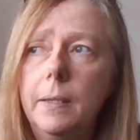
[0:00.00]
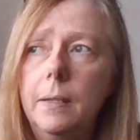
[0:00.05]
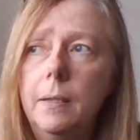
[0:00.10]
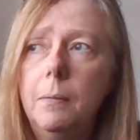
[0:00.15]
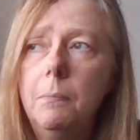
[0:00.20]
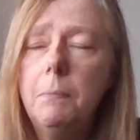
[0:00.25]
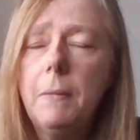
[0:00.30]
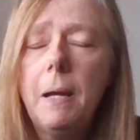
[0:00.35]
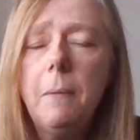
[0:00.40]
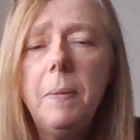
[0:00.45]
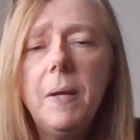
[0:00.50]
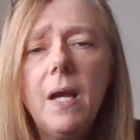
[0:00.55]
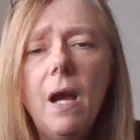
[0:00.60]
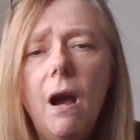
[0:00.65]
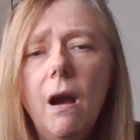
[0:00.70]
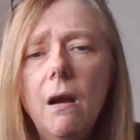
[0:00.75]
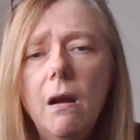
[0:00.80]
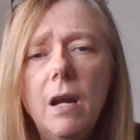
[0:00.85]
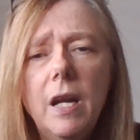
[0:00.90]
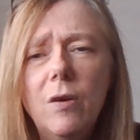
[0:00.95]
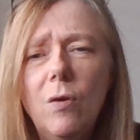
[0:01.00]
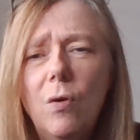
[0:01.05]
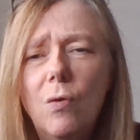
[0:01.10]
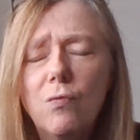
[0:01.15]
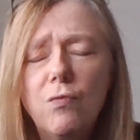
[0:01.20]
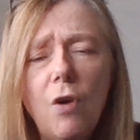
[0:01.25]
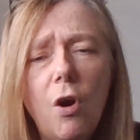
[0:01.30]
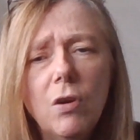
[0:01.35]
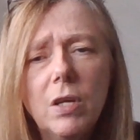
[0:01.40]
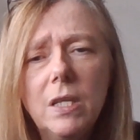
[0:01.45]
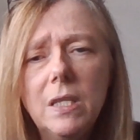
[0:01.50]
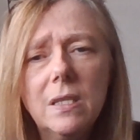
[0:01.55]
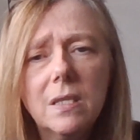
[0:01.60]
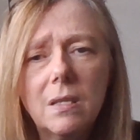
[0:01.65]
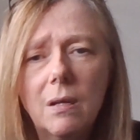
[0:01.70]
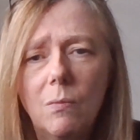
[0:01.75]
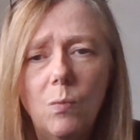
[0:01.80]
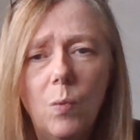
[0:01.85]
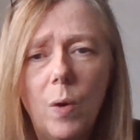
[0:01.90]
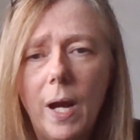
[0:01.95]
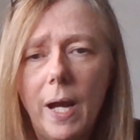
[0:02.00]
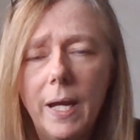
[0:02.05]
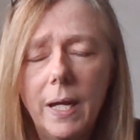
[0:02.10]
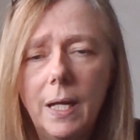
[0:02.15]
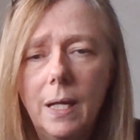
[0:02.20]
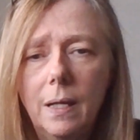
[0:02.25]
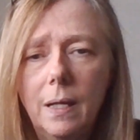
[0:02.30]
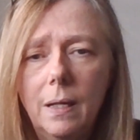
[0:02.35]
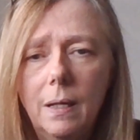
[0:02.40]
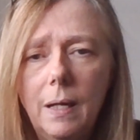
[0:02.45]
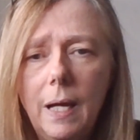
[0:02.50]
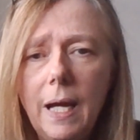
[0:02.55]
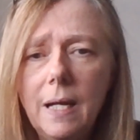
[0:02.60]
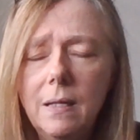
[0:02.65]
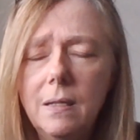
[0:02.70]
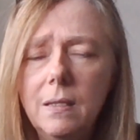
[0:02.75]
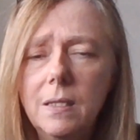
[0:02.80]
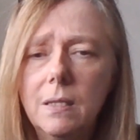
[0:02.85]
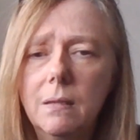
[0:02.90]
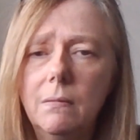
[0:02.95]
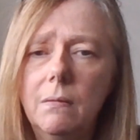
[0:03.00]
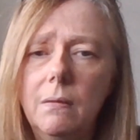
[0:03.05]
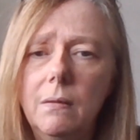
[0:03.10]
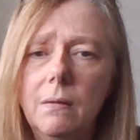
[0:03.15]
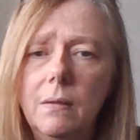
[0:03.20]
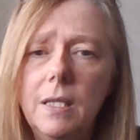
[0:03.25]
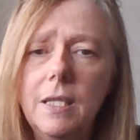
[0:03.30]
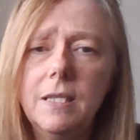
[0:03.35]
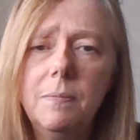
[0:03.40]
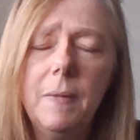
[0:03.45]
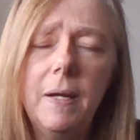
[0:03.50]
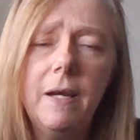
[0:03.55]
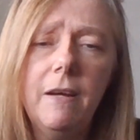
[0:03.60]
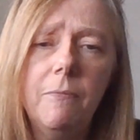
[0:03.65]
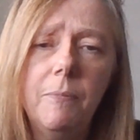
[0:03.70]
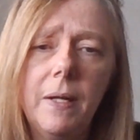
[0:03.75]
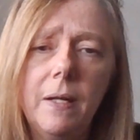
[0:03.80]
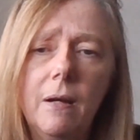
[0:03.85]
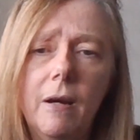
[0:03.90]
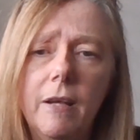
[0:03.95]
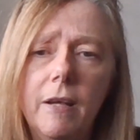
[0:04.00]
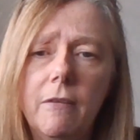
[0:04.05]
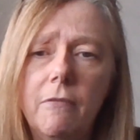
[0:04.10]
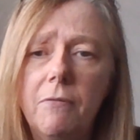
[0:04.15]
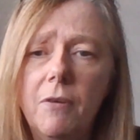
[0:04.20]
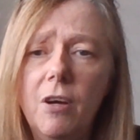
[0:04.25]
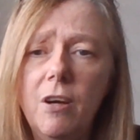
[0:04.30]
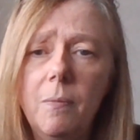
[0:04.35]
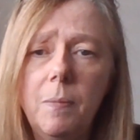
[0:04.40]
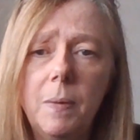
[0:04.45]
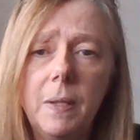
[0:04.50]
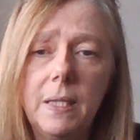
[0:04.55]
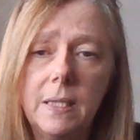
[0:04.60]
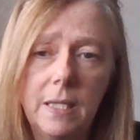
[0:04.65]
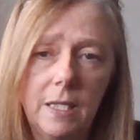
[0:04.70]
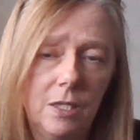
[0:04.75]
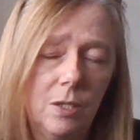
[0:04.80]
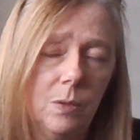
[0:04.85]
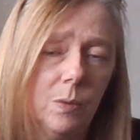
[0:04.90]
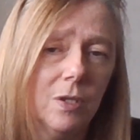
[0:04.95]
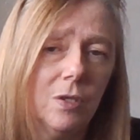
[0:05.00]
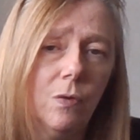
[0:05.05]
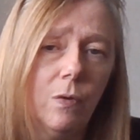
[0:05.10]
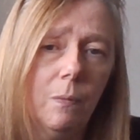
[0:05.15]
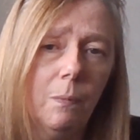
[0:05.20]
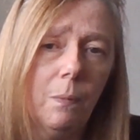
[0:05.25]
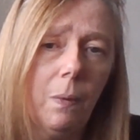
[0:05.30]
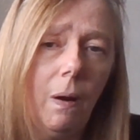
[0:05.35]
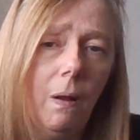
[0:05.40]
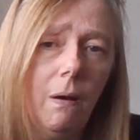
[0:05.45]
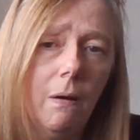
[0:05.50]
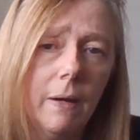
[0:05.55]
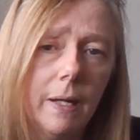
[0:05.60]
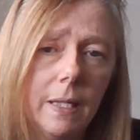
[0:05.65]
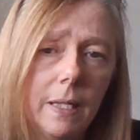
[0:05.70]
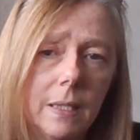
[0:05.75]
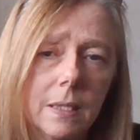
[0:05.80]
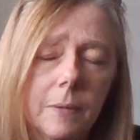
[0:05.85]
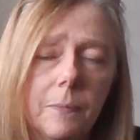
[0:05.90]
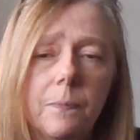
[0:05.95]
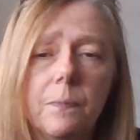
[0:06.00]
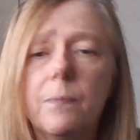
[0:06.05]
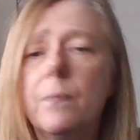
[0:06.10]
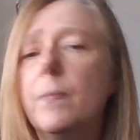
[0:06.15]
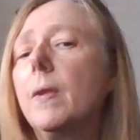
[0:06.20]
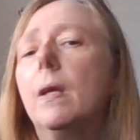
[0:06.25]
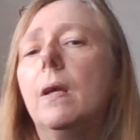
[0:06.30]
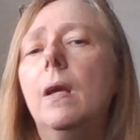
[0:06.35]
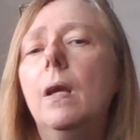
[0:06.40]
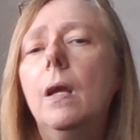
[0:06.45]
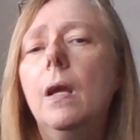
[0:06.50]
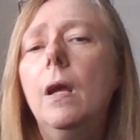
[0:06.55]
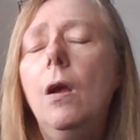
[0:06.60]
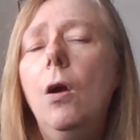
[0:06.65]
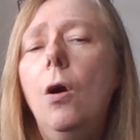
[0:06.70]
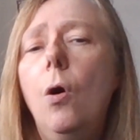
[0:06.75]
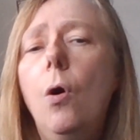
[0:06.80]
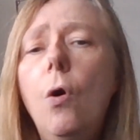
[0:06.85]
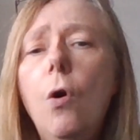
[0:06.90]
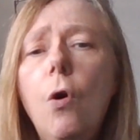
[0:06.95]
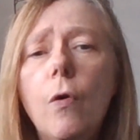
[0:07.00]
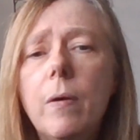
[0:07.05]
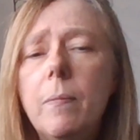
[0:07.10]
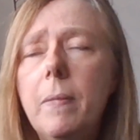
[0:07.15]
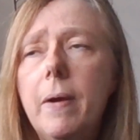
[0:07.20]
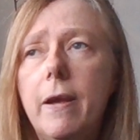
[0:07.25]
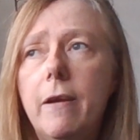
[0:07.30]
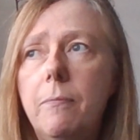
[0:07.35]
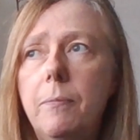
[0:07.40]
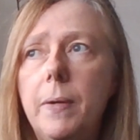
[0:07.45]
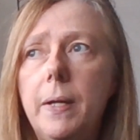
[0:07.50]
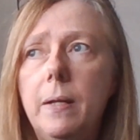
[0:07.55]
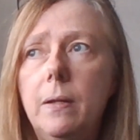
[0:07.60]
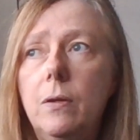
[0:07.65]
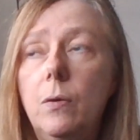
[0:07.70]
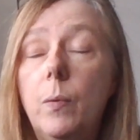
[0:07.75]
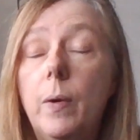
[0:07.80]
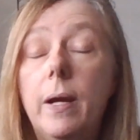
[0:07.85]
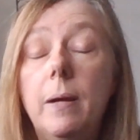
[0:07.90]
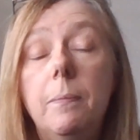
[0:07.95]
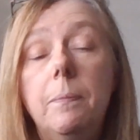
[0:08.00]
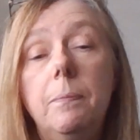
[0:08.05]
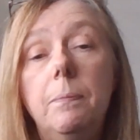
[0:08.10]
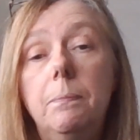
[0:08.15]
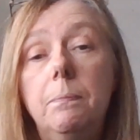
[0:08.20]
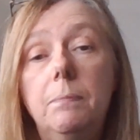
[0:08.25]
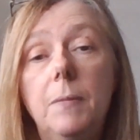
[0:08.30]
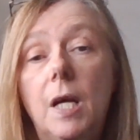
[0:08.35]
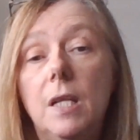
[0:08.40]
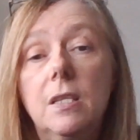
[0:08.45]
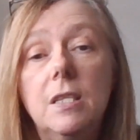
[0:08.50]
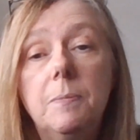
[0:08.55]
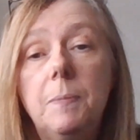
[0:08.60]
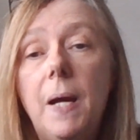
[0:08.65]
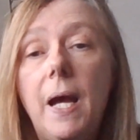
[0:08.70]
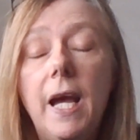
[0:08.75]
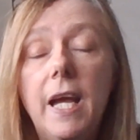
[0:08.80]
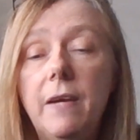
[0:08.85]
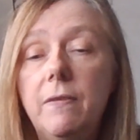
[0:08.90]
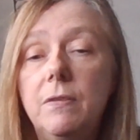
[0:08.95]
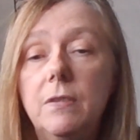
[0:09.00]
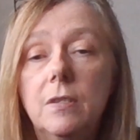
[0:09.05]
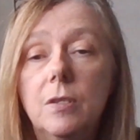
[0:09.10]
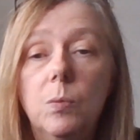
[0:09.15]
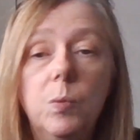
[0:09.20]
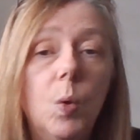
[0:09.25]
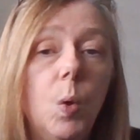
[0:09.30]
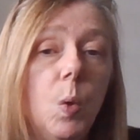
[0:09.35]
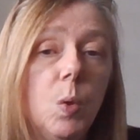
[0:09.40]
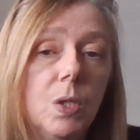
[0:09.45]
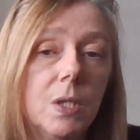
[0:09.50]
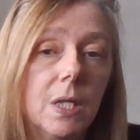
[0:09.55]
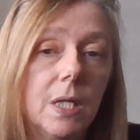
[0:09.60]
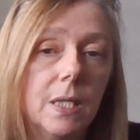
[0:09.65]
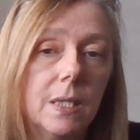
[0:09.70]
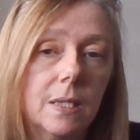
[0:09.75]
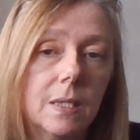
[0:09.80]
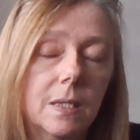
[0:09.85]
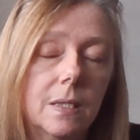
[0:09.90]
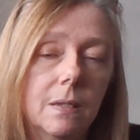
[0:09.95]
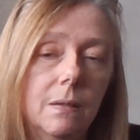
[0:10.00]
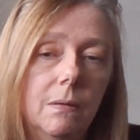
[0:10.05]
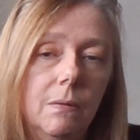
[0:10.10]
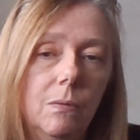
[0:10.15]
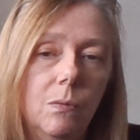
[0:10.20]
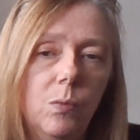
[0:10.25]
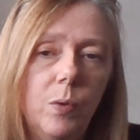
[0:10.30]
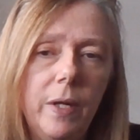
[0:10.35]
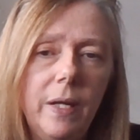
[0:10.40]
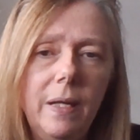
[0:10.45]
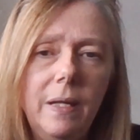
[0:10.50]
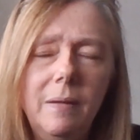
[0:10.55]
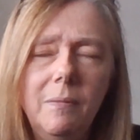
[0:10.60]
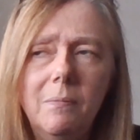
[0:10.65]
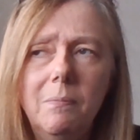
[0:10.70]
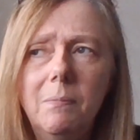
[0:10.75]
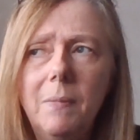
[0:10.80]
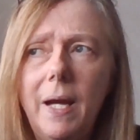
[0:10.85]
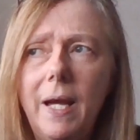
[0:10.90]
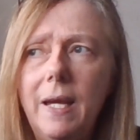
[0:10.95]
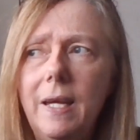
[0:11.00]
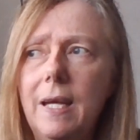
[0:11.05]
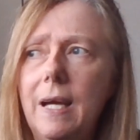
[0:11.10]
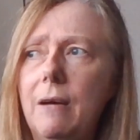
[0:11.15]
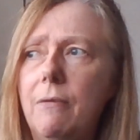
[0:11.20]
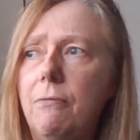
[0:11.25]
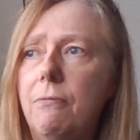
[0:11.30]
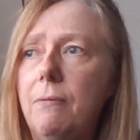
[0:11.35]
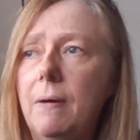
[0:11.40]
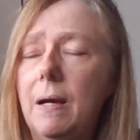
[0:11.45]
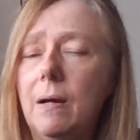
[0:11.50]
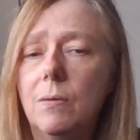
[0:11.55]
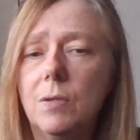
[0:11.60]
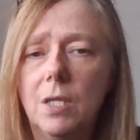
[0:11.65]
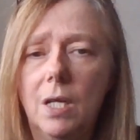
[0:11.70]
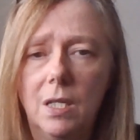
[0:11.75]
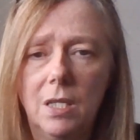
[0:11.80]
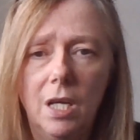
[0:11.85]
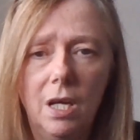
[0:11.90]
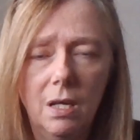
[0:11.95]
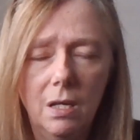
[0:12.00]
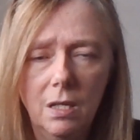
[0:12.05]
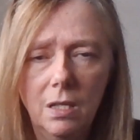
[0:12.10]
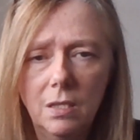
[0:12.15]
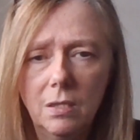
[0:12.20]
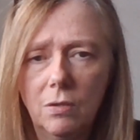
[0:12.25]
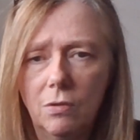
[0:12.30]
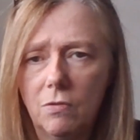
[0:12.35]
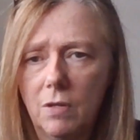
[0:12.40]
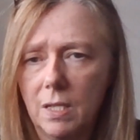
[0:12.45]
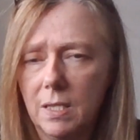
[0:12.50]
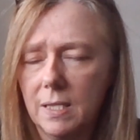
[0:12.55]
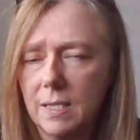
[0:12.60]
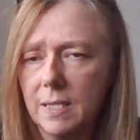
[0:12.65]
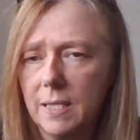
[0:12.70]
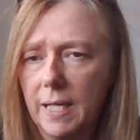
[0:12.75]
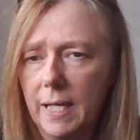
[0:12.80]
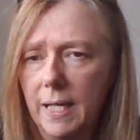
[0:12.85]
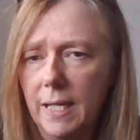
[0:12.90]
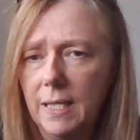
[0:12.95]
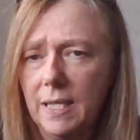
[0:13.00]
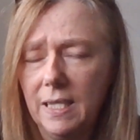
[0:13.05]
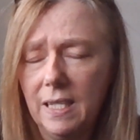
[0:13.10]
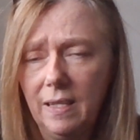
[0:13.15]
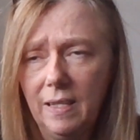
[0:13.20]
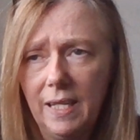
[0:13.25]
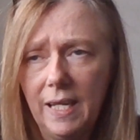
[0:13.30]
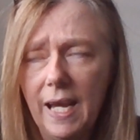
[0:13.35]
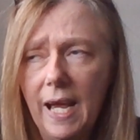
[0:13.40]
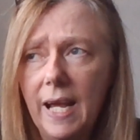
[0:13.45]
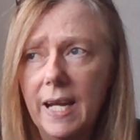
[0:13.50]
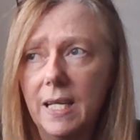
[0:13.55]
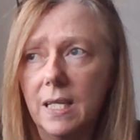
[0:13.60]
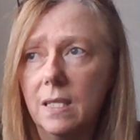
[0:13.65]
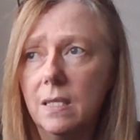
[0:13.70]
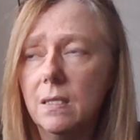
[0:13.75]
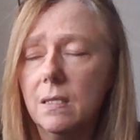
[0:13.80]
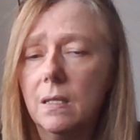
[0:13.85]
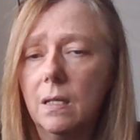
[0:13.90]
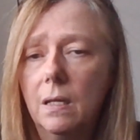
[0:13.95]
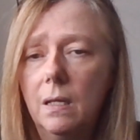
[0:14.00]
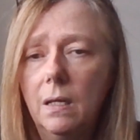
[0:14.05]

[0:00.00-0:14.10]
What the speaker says: maybe ugly or wrong in some way. And this may have been either verbally said to us or implied, or it may have been the way others behaved towards us. We may have felt unheard or unseen, and in the end,